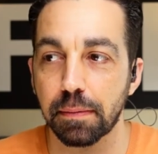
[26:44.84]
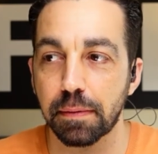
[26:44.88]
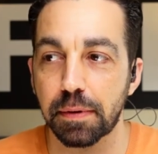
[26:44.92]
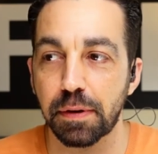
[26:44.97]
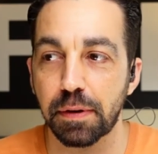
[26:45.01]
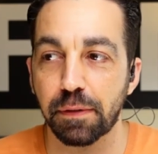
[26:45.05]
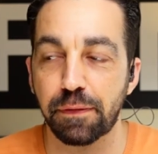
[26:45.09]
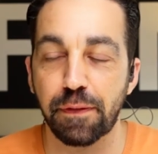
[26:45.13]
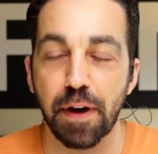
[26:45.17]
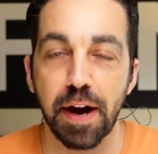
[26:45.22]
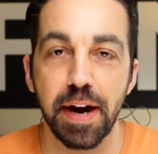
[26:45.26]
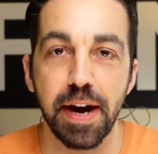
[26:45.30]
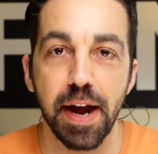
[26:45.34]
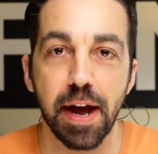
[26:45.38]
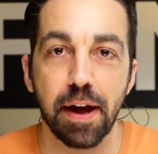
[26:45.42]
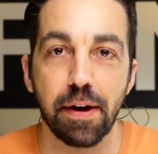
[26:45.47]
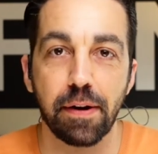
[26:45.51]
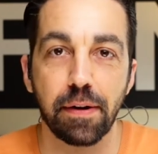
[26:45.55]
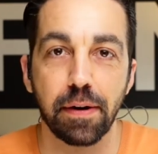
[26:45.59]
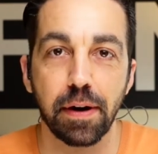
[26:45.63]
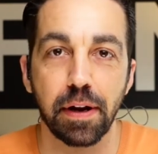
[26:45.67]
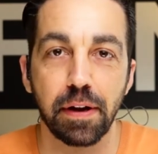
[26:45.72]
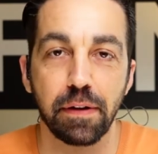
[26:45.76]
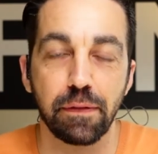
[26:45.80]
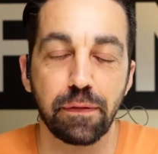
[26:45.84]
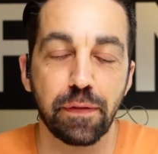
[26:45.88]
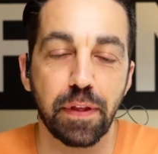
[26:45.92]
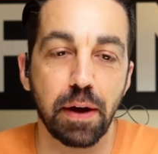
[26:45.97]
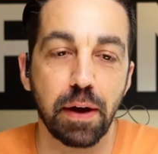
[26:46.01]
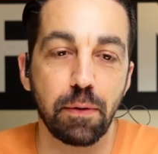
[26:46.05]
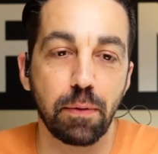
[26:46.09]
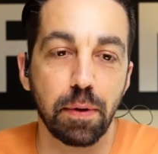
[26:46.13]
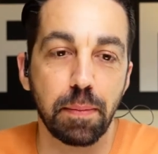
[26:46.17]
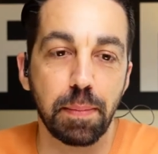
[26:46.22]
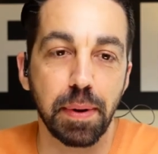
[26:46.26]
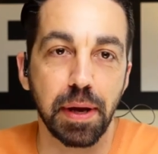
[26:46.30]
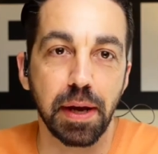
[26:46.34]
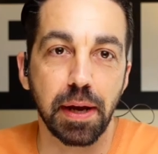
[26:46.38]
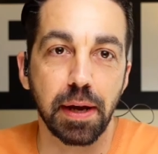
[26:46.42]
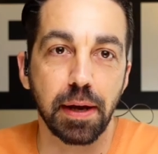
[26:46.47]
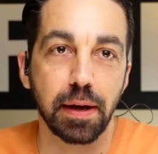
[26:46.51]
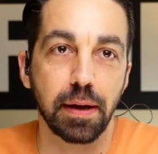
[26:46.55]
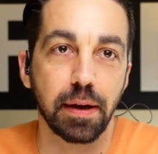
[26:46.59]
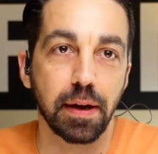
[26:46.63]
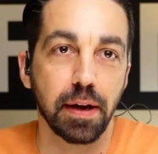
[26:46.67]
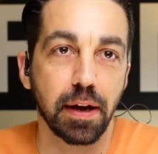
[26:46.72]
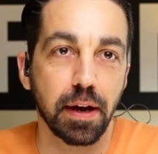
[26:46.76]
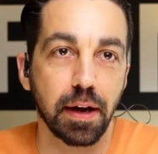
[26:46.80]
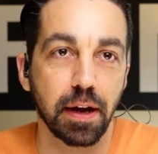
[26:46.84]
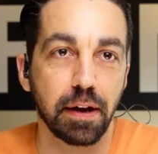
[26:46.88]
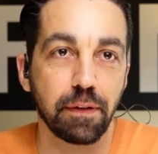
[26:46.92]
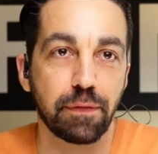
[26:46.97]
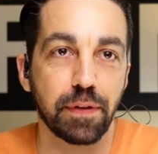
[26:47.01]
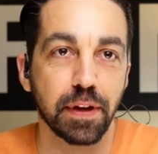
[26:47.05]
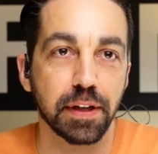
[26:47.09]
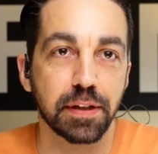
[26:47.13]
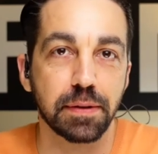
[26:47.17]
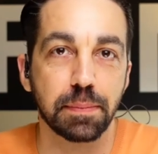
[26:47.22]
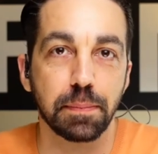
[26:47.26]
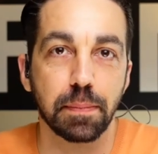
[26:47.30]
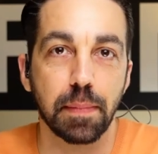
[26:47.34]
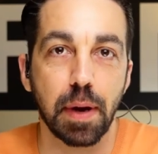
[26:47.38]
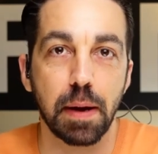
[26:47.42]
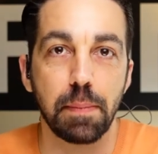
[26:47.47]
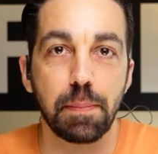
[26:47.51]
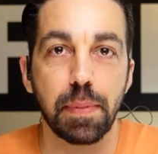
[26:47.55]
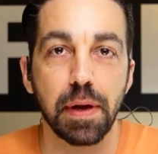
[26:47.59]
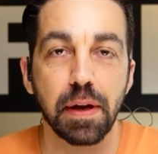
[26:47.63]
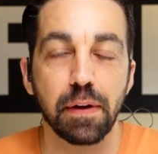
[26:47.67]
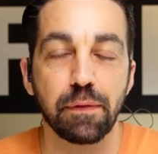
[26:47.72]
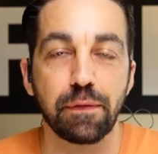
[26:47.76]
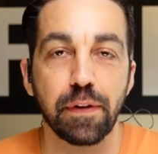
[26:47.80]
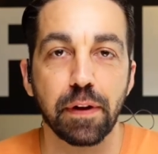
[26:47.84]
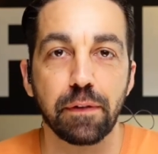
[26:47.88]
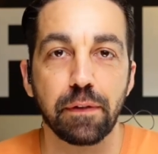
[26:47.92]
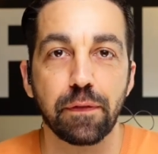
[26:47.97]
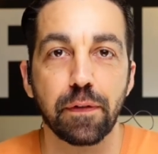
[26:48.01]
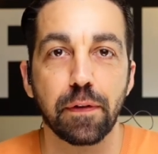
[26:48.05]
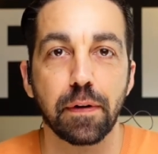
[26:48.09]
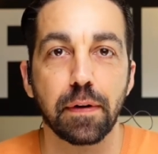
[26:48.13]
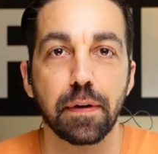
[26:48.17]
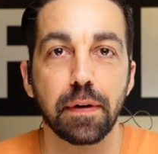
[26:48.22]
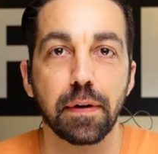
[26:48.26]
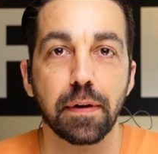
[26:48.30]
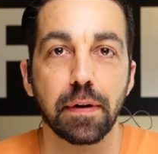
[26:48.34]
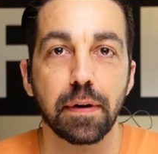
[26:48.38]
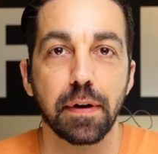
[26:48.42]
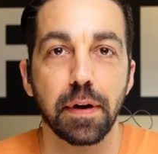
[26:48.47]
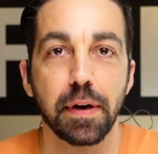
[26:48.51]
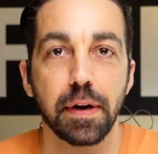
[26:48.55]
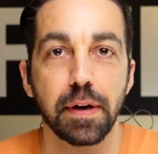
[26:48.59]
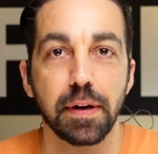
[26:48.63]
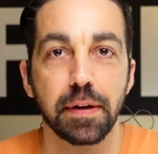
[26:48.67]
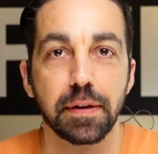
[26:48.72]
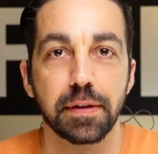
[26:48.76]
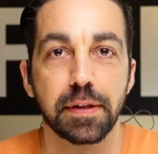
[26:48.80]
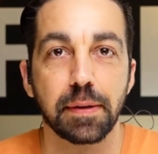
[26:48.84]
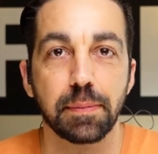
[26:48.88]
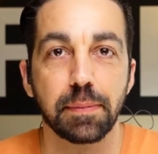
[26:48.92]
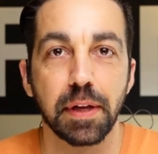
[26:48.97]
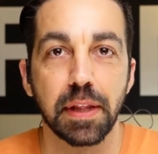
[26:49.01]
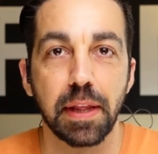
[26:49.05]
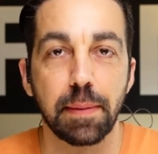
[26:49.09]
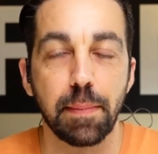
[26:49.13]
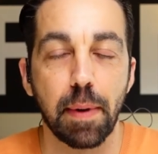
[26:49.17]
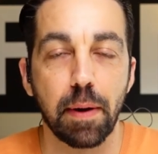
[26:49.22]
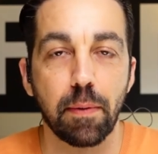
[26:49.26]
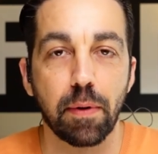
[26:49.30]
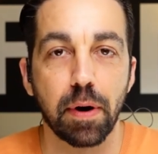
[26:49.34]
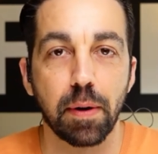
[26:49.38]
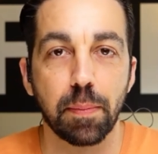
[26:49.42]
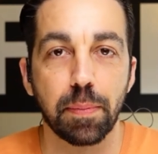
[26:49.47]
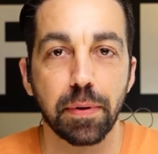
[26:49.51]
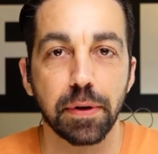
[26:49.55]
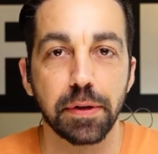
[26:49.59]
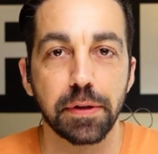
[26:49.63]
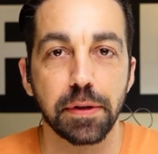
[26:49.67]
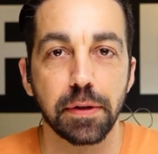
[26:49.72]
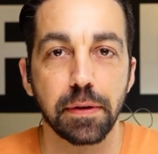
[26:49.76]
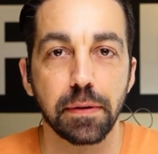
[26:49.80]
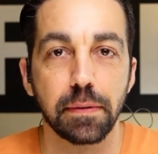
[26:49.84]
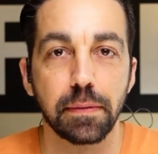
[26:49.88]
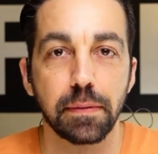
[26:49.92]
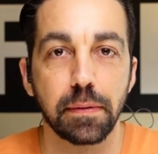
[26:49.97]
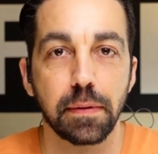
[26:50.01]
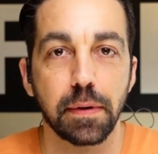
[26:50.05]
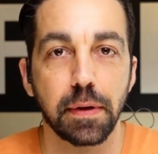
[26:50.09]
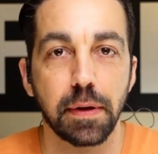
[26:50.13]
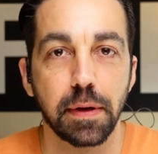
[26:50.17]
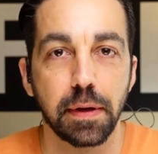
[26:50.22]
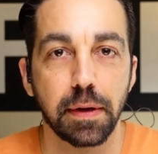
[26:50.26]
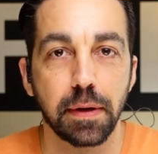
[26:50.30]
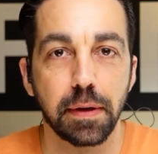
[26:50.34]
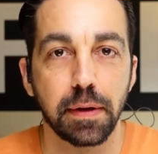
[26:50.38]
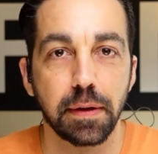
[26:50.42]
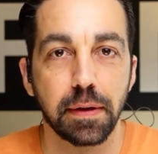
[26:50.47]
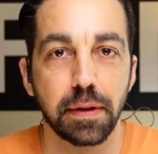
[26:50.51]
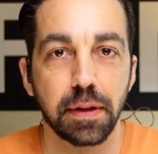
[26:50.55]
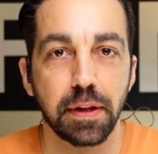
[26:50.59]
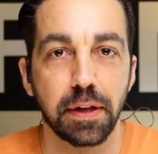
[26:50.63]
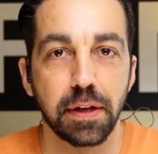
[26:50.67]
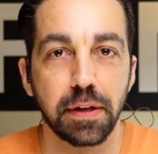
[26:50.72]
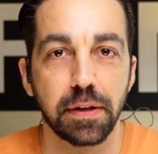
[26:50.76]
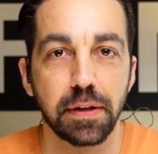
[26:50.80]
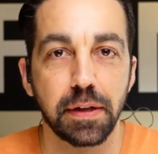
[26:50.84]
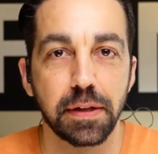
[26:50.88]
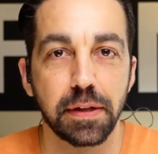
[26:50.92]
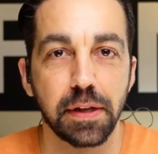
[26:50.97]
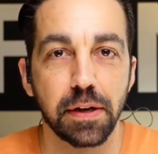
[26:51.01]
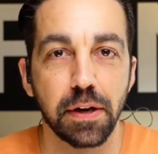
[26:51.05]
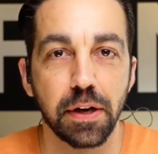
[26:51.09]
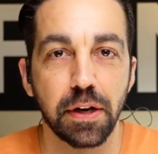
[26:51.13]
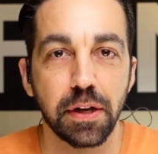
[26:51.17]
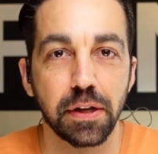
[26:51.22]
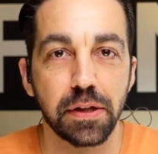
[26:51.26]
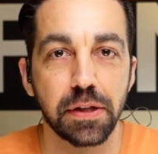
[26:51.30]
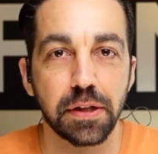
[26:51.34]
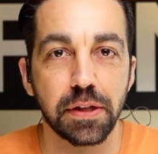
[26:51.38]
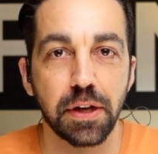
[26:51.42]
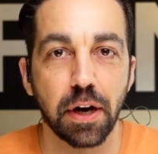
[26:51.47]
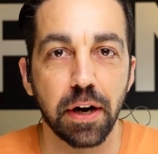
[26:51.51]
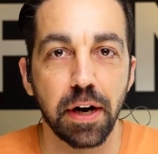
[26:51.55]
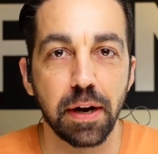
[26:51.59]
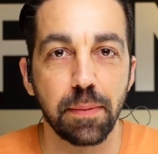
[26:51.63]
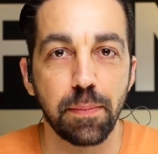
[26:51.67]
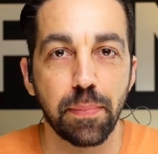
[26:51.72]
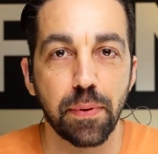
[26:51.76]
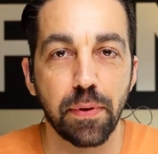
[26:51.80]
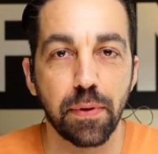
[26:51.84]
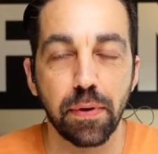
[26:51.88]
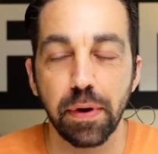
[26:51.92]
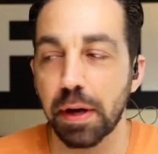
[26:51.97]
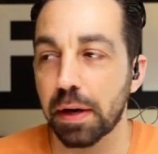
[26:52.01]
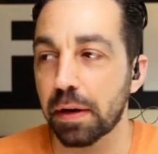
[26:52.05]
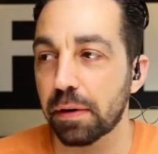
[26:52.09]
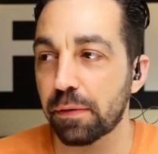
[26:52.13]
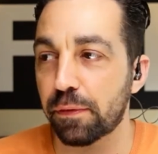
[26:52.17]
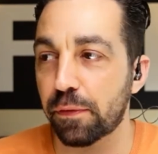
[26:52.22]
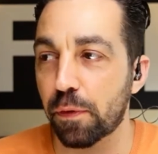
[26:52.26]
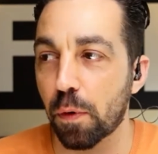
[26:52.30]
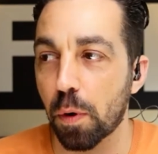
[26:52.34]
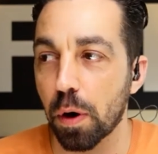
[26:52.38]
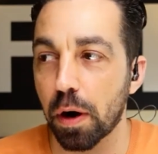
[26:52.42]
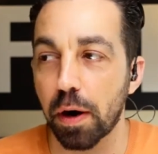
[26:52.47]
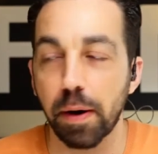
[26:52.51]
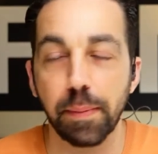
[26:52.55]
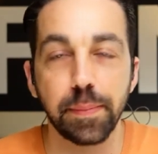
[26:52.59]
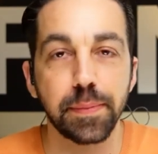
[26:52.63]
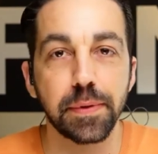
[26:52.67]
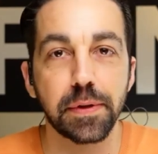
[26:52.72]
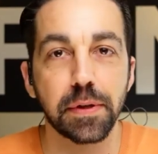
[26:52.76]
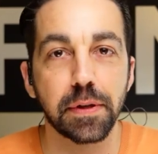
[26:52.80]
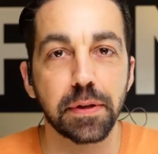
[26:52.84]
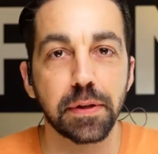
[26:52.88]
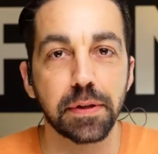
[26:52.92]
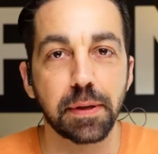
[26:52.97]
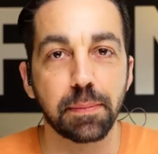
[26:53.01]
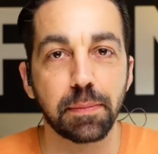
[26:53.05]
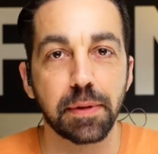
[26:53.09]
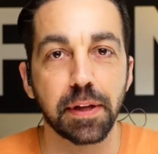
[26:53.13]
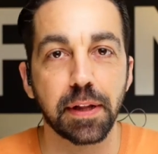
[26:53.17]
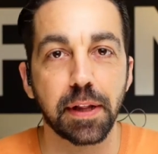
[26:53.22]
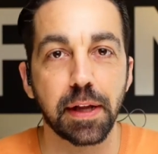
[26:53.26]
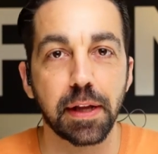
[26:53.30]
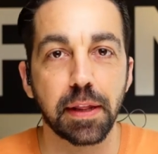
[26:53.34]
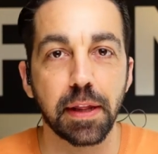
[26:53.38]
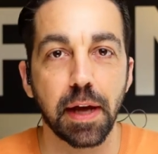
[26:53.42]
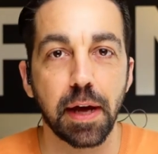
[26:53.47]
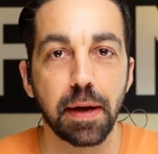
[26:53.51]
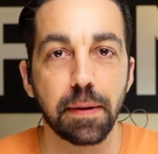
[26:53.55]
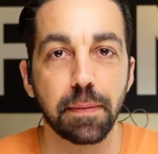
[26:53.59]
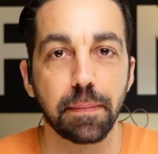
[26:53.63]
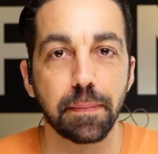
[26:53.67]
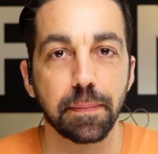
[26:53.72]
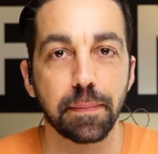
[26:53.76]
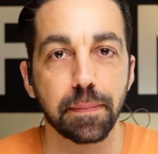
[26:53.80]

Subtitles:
to find out if they would be, if this might be a fit for something they might want to pursue? Is there a good starting point, forums or something like that?